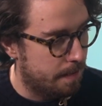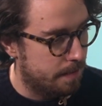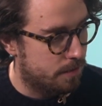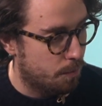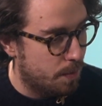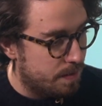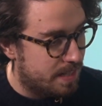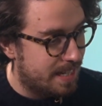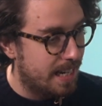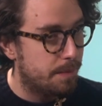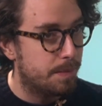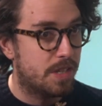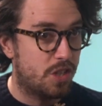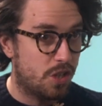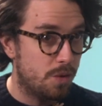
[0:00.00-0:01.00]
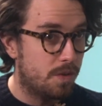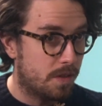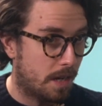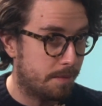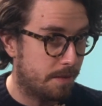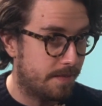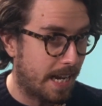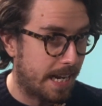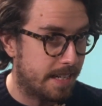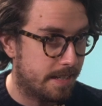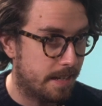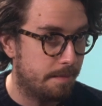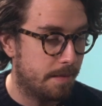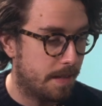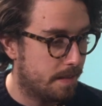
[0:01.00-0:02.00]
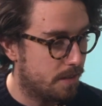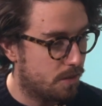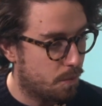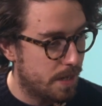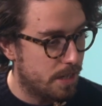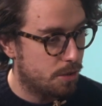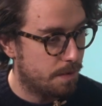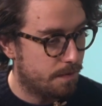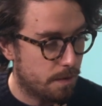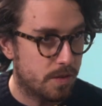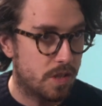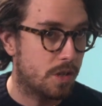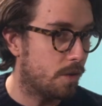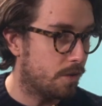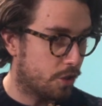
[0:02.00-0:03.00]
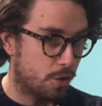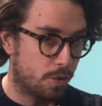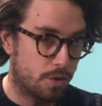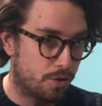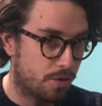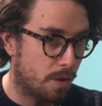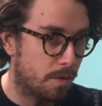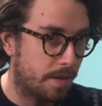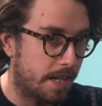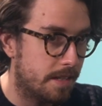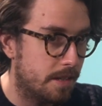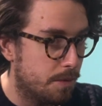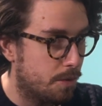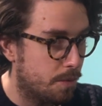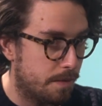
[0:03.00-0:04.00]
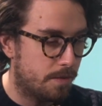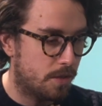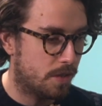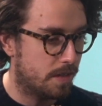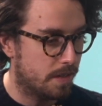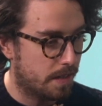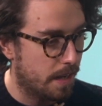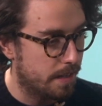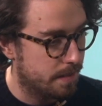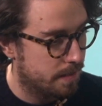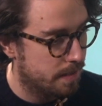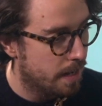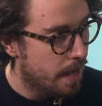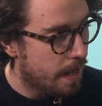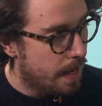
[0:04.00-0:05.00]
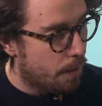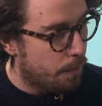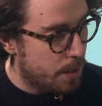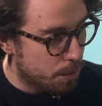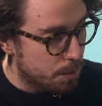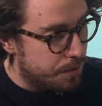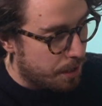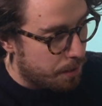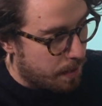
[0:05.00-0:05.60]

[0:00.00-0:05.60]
So we're dealing with two types of data in this switch. We've obviously got the Shure control data, which we've just discussed. We also